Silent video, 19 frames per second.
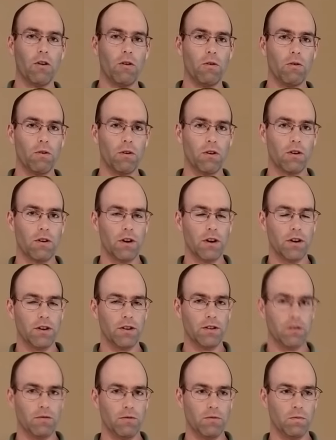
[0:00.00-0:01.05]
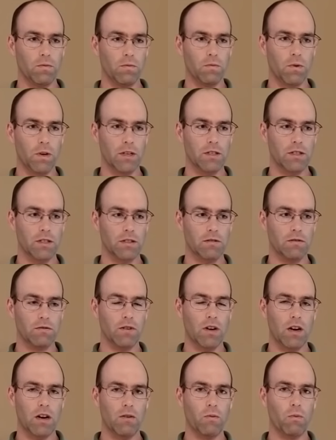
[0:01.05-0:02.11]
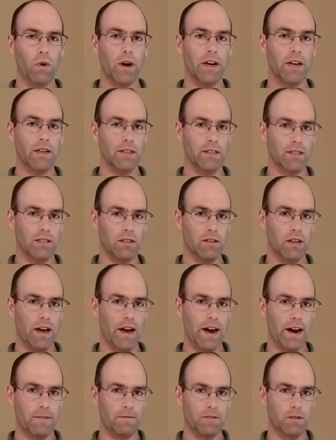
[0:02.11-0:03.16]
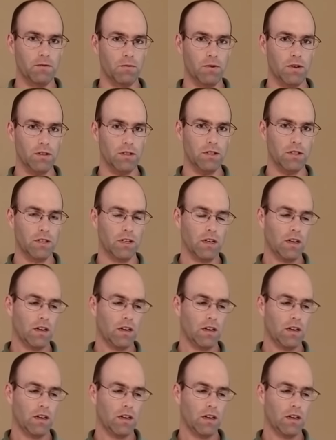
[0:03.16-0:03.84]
or you'll want to uh, wait until afterwards.